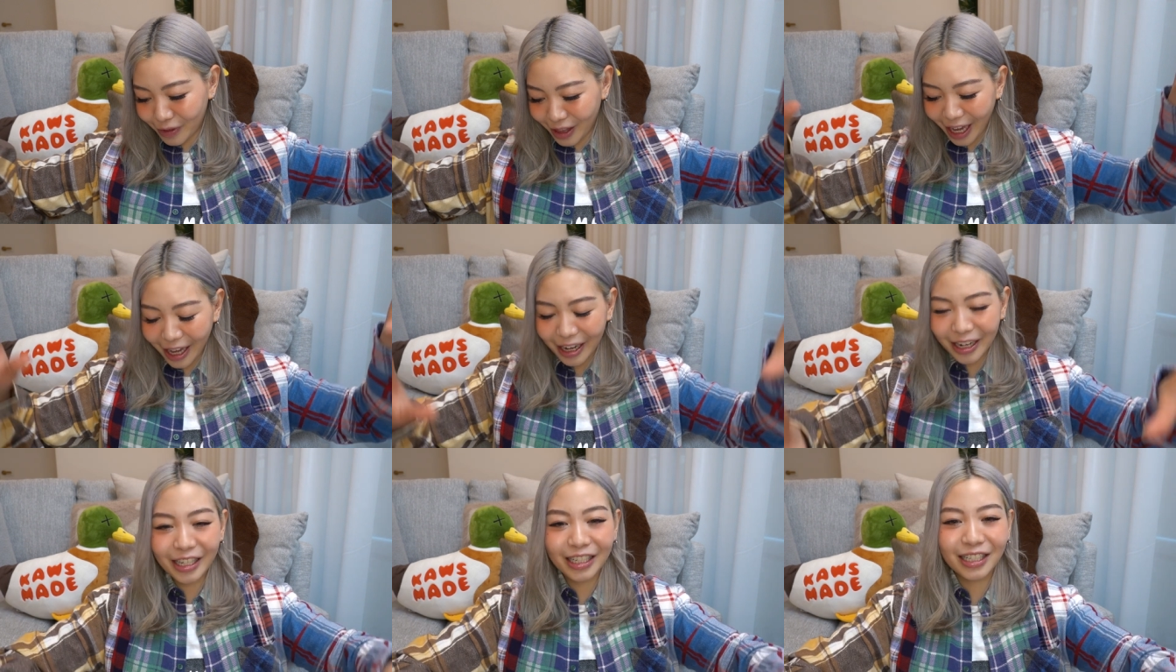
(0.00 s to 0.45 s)

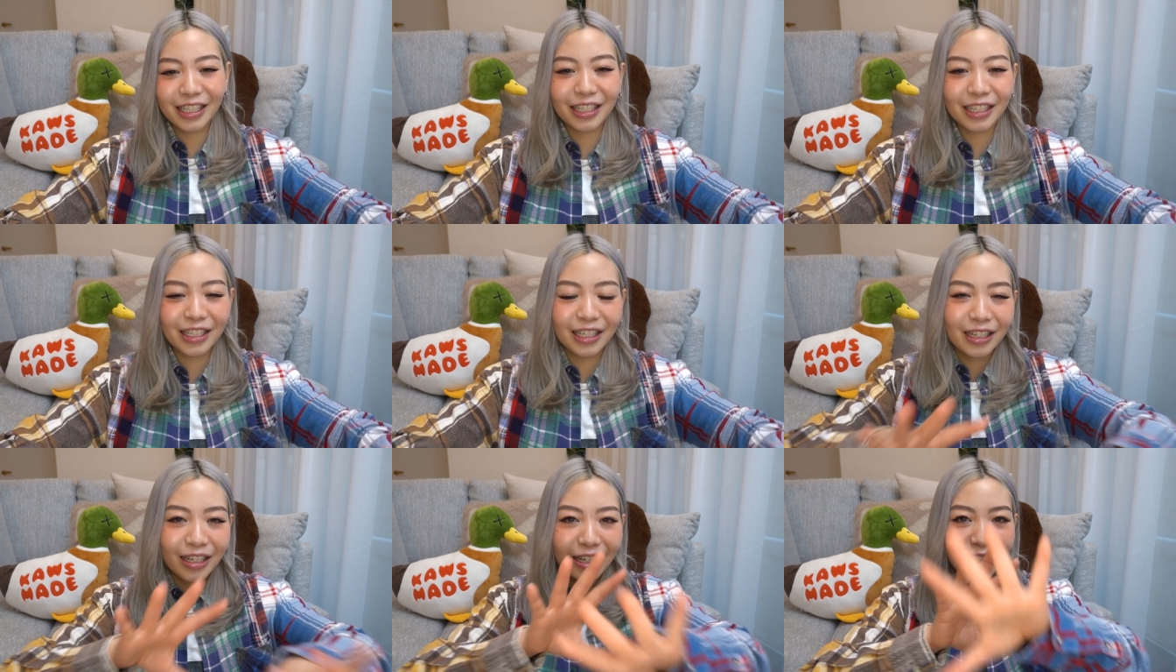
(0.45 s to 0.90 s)
that
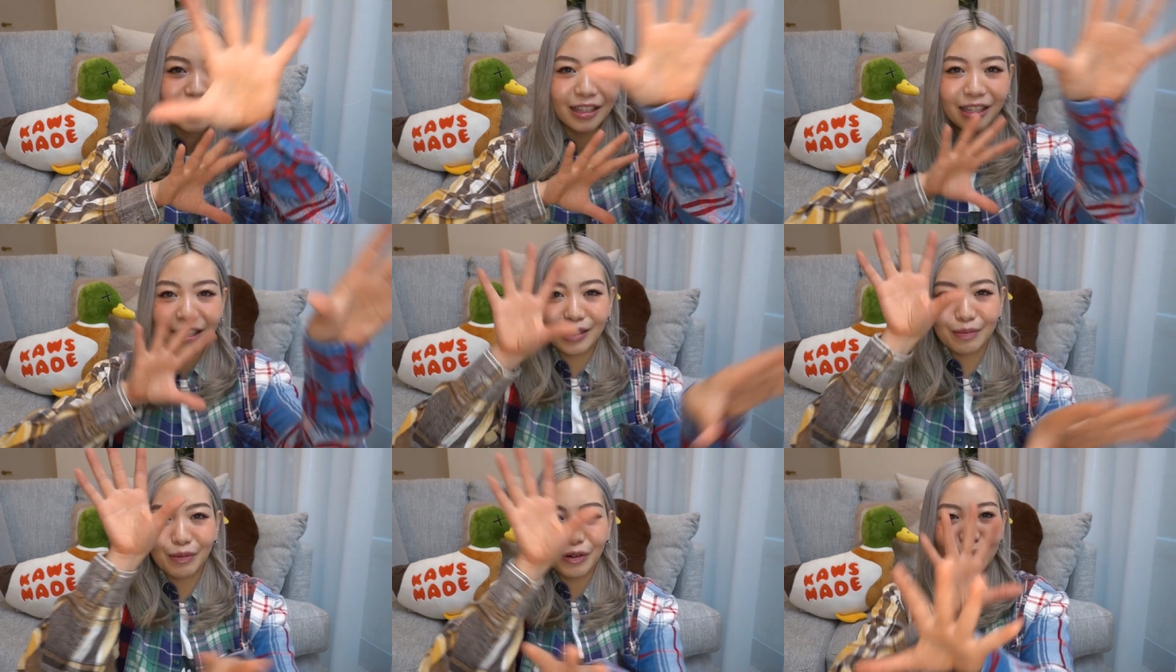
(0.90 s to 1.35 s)
is
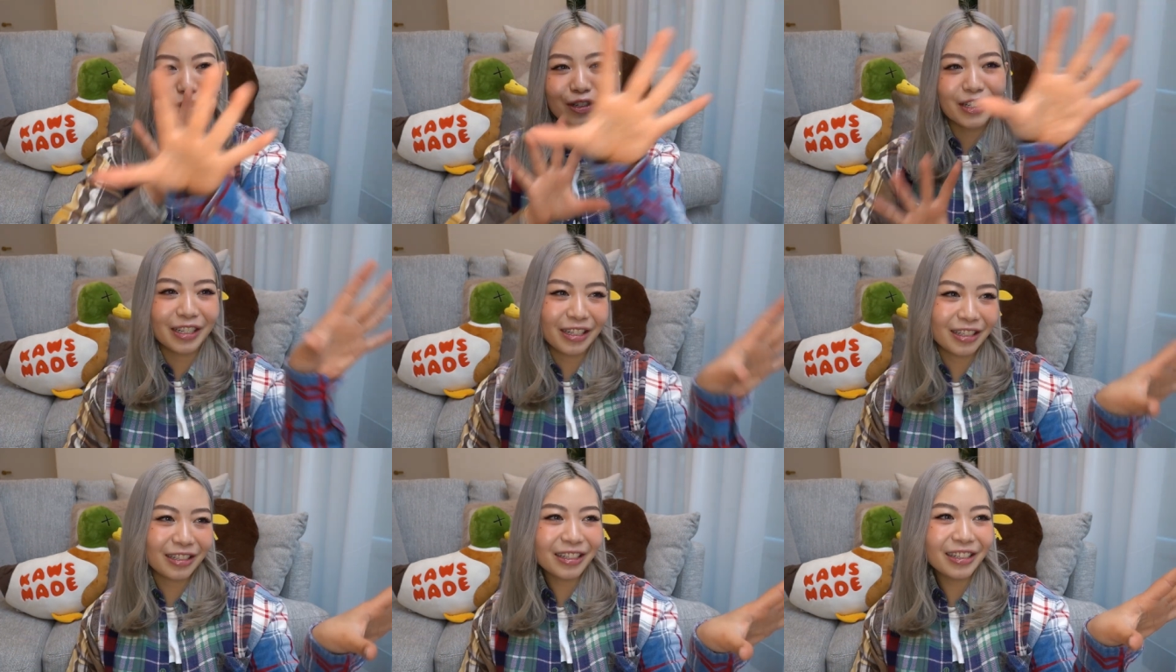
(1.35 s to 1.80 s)
this
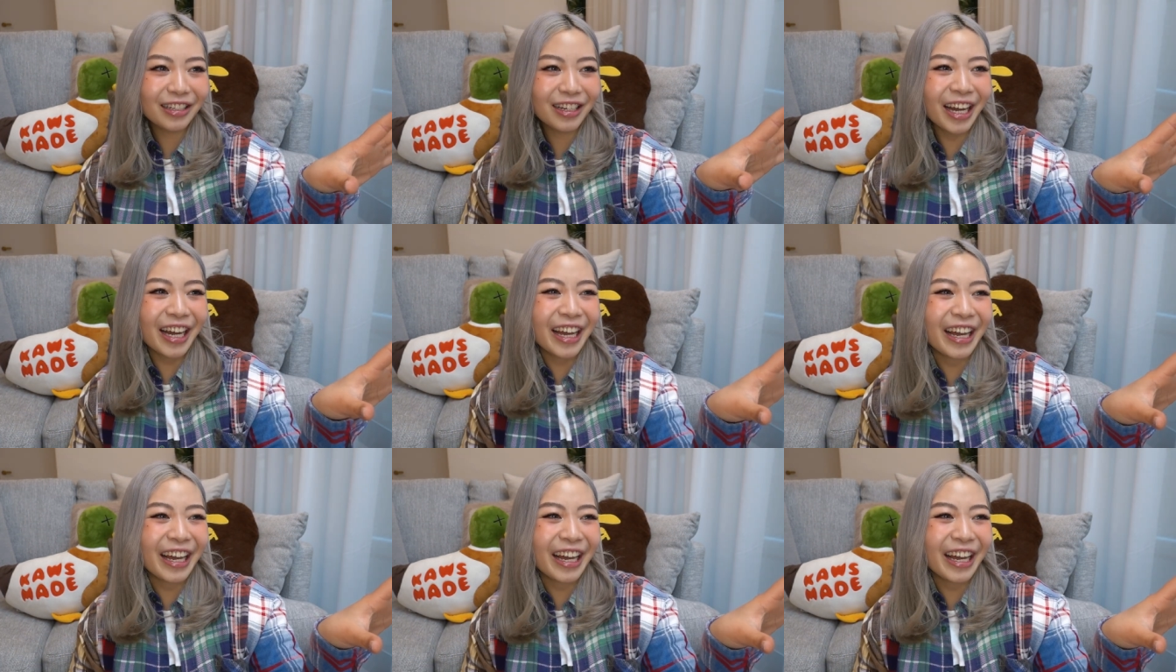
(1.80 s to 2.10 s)
portion